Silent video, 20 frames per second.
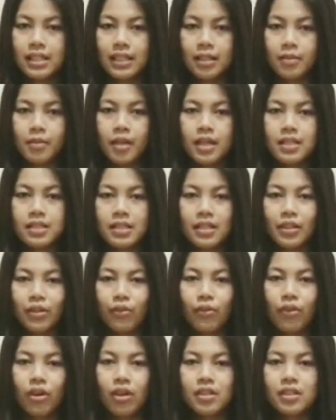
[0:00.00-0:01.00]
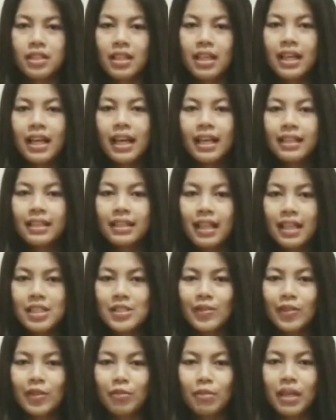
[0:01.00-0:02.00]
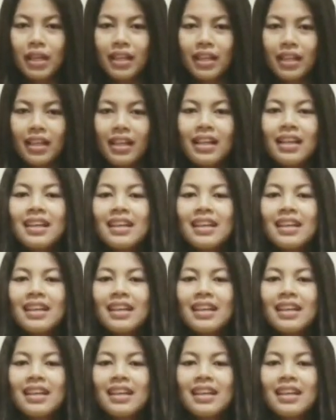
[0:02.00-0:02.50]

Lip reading: syllables in the word. That's our meaning.